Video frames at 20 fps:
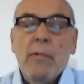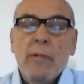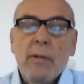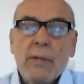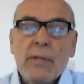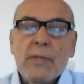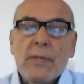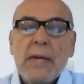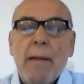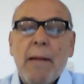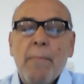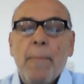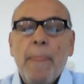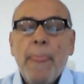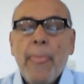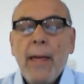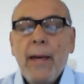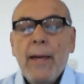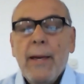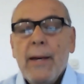
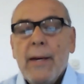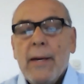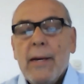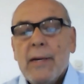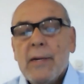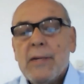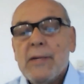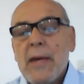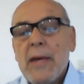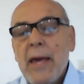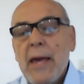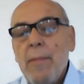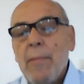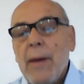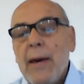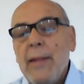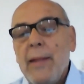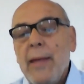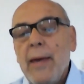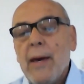some same
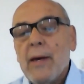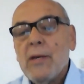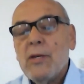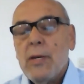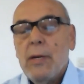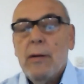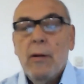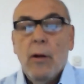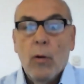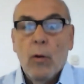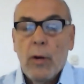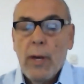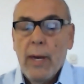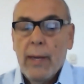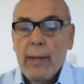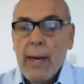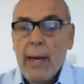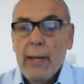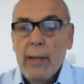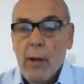ideas,
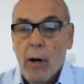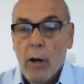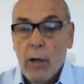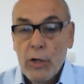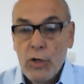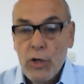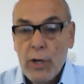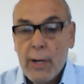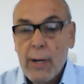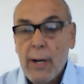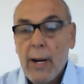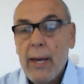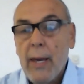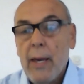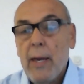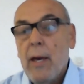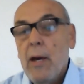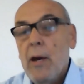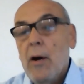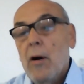looking
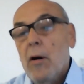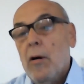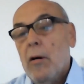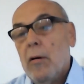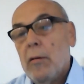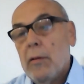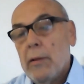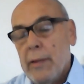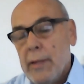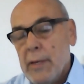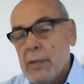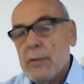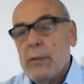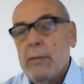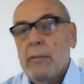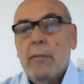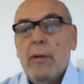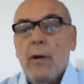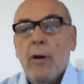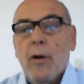ideologically, or this,
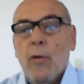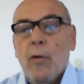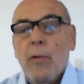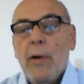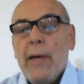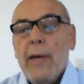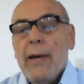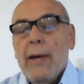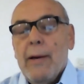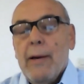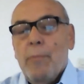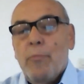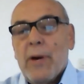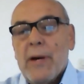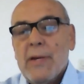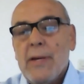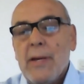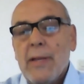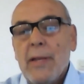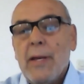you know,
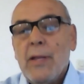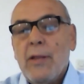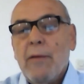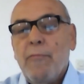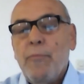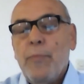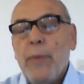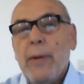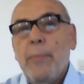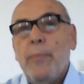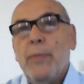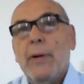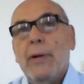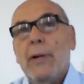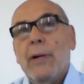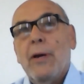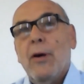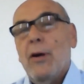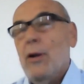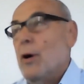president of
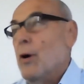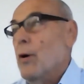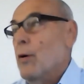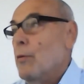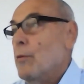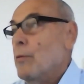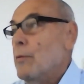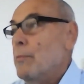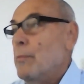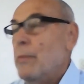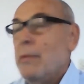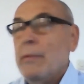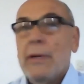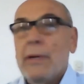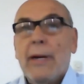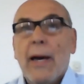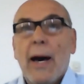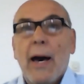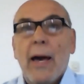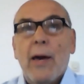people, you know,
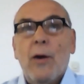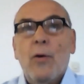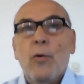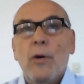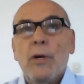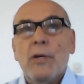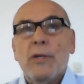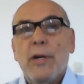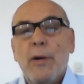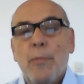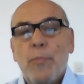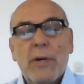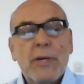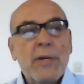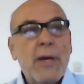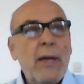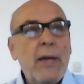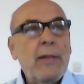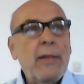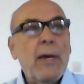guy who is
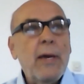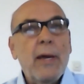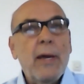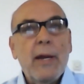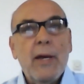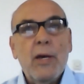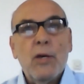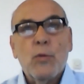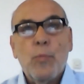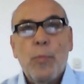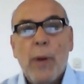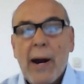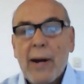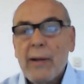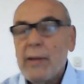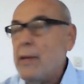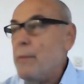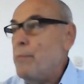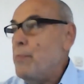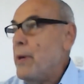representing in his
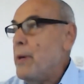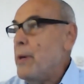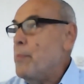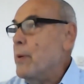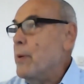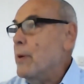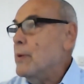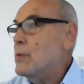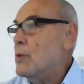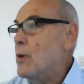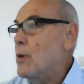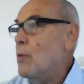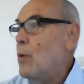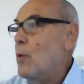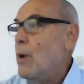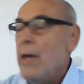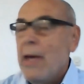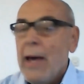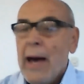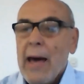party people.
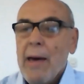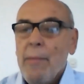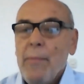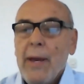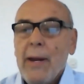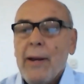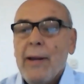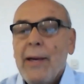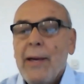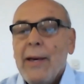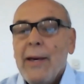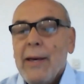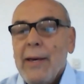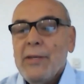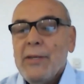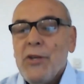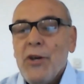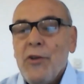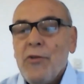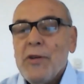So, I mean,
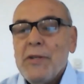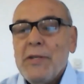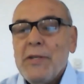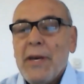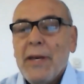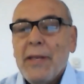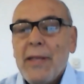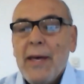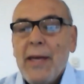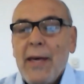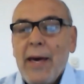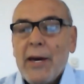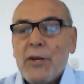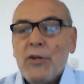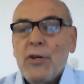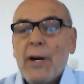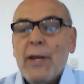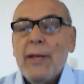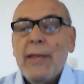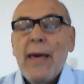it's interesting that
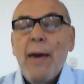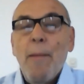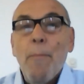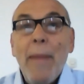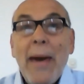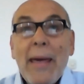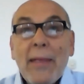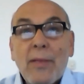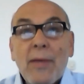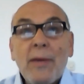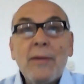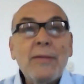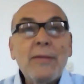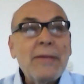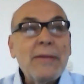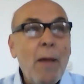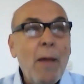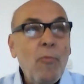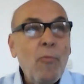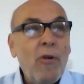actually they met
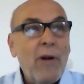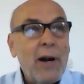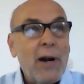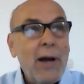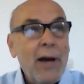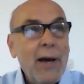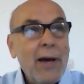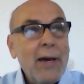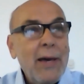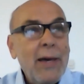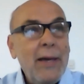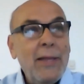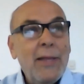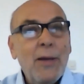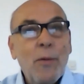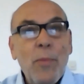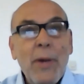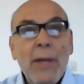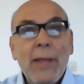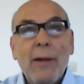somewhere in
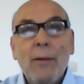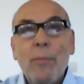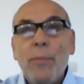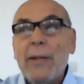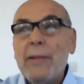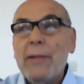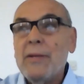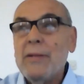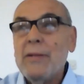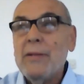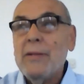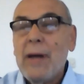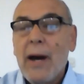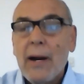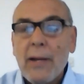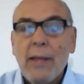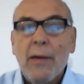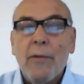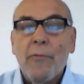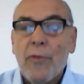the middle, but
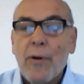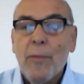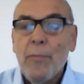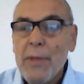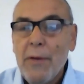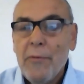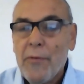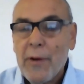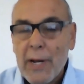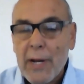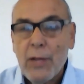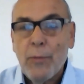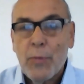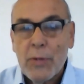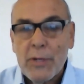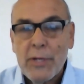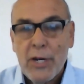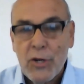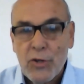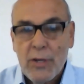starting from different
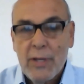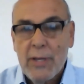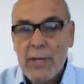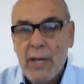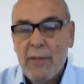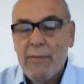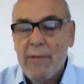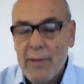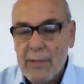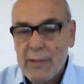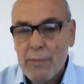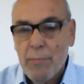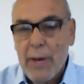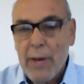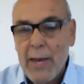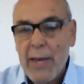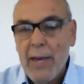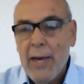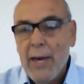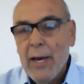positions. That is
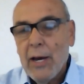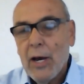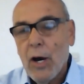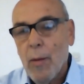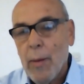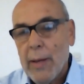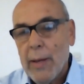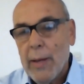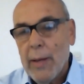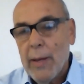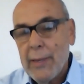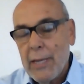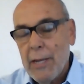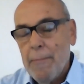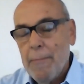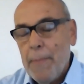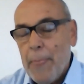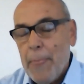my comment.